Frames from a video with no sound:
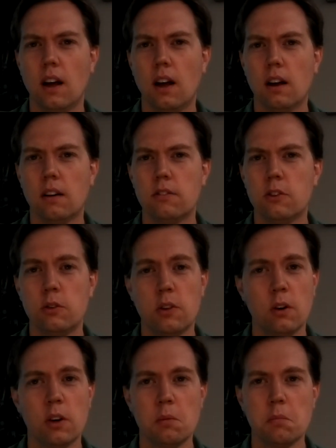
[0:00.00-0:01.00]
of
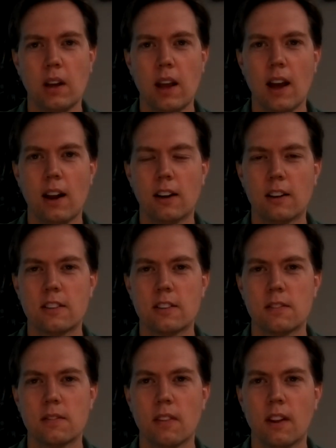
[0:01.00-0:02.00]
Newtonian mechanics.
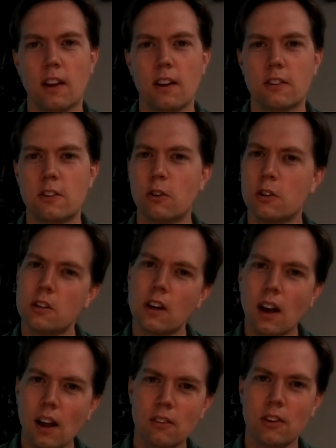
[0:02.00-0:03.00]
So it's
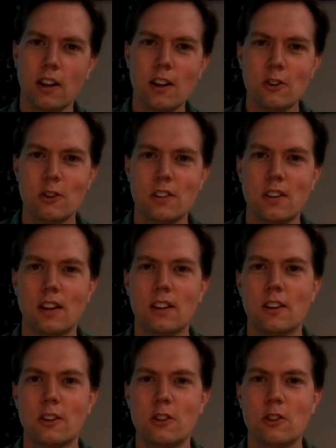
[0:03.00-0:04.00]
kind of an interesting
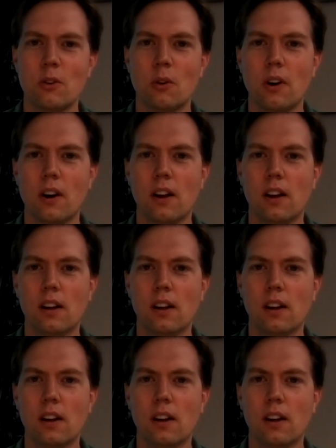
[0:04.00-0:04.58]
little story